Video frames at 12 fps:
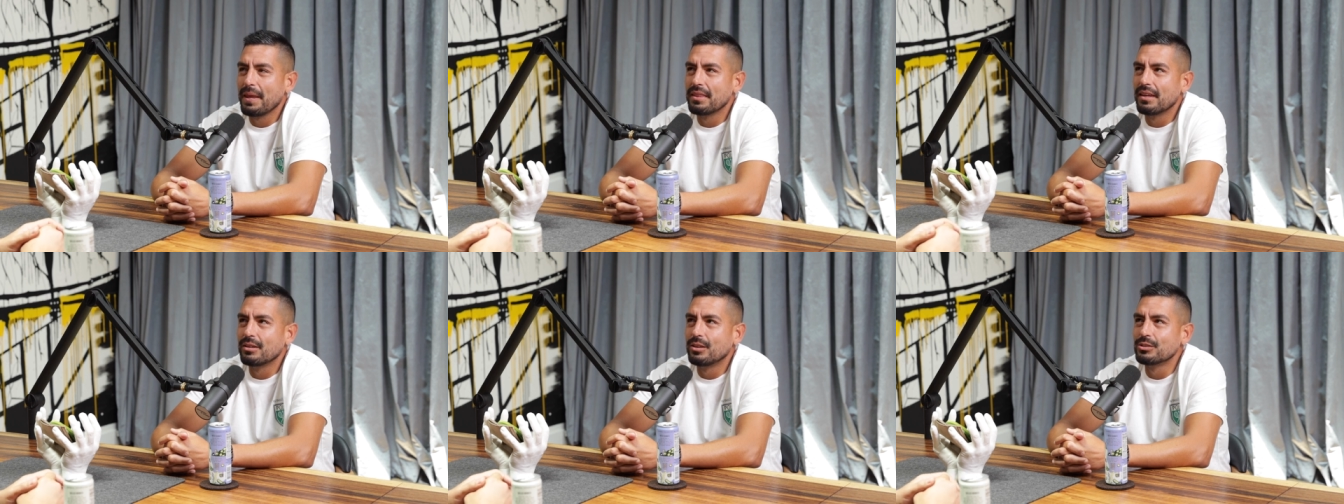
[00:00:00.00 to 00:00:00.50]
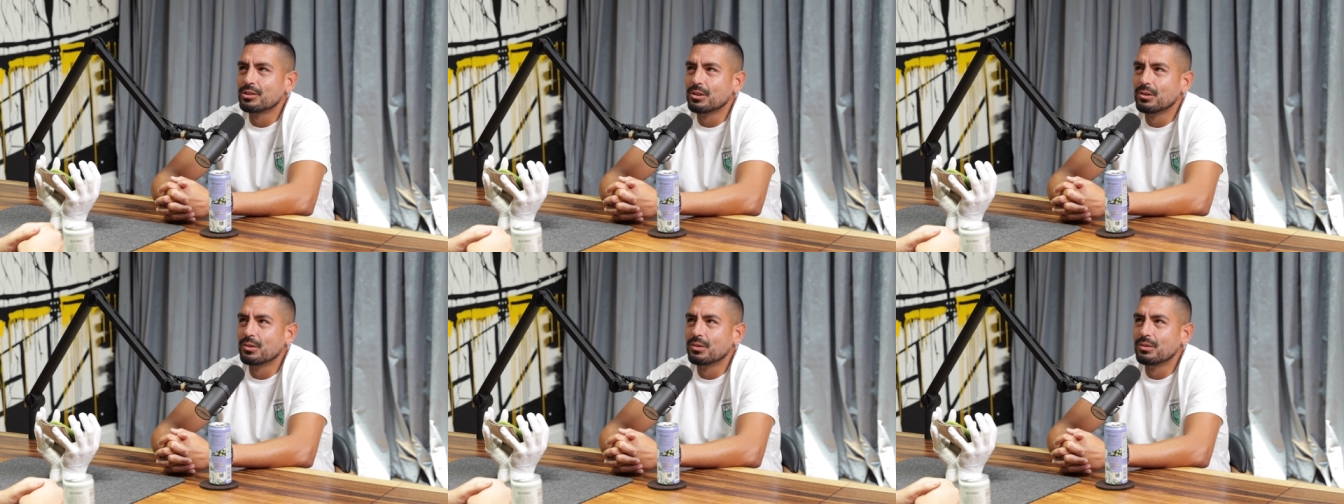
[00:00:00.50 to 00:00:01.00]
and then
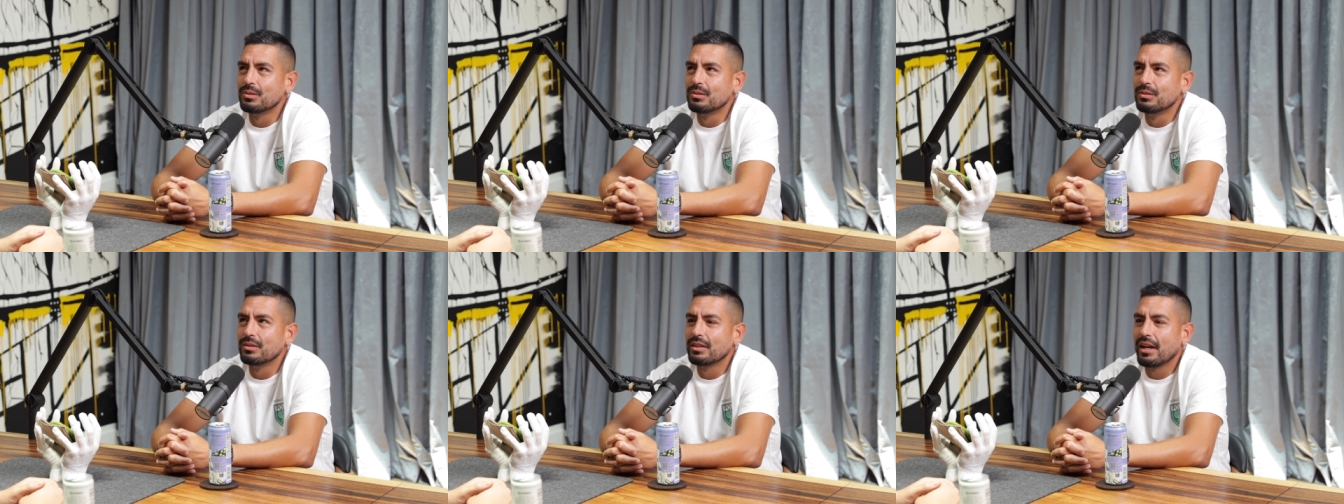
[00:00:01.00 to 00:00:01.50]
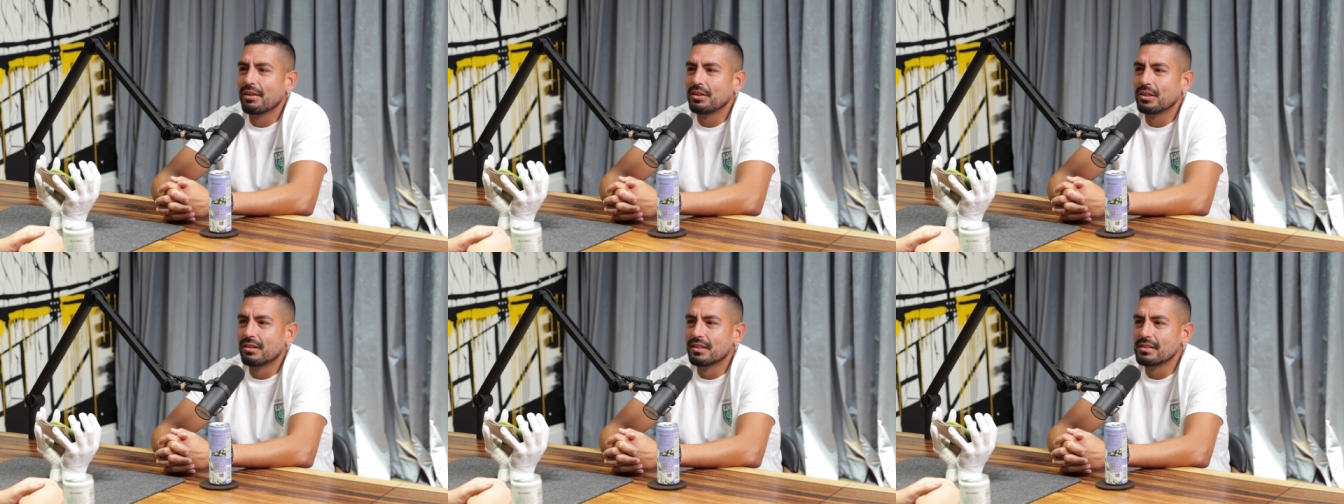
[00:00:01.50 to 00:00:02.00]
also
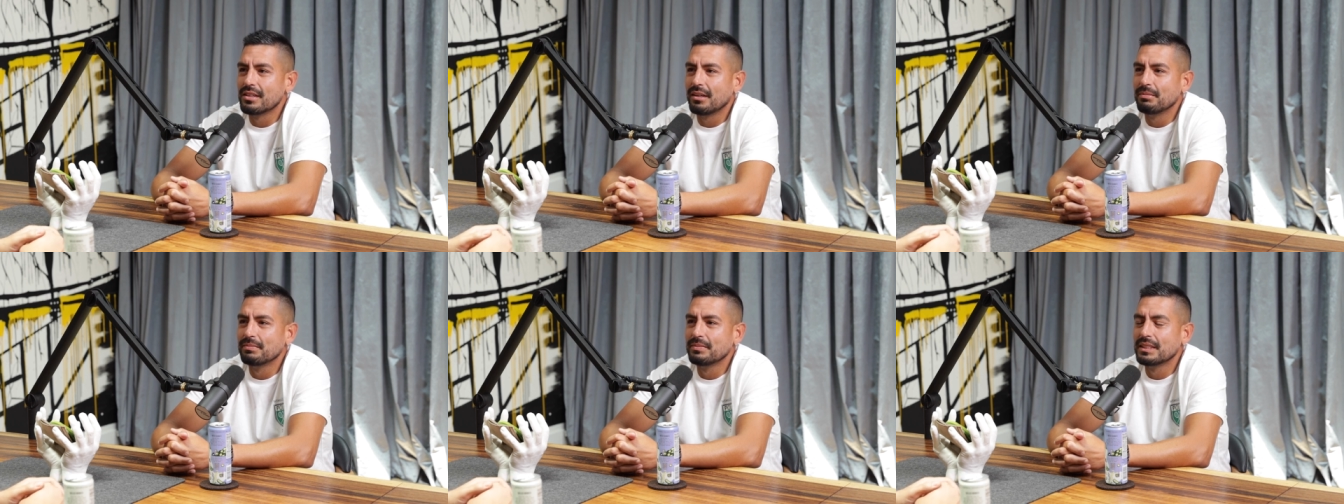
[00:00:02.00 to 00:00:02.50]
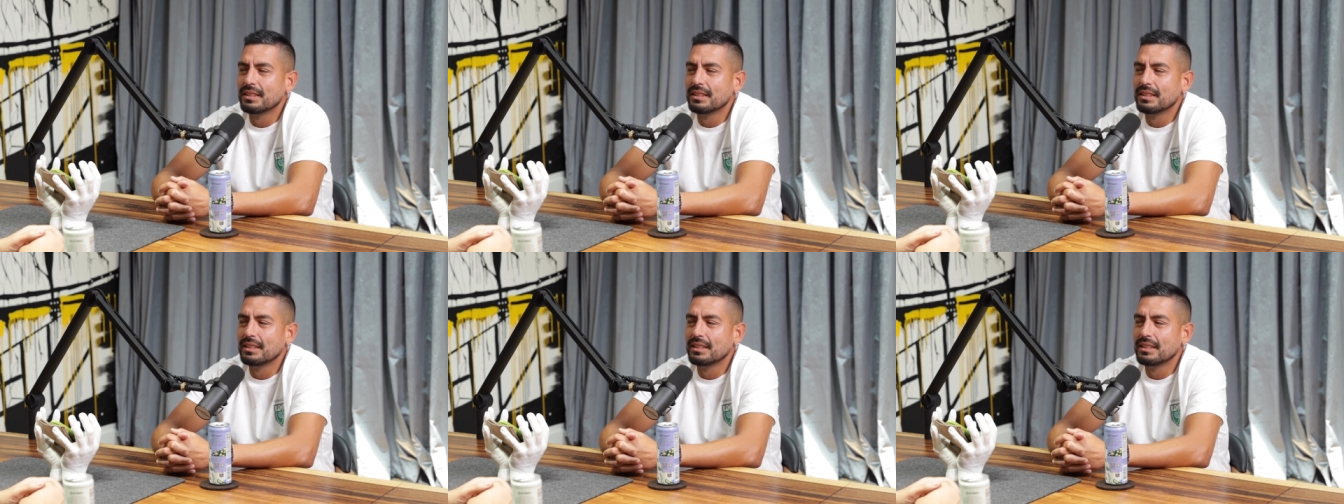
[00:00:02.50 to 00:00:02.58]
caviar on top.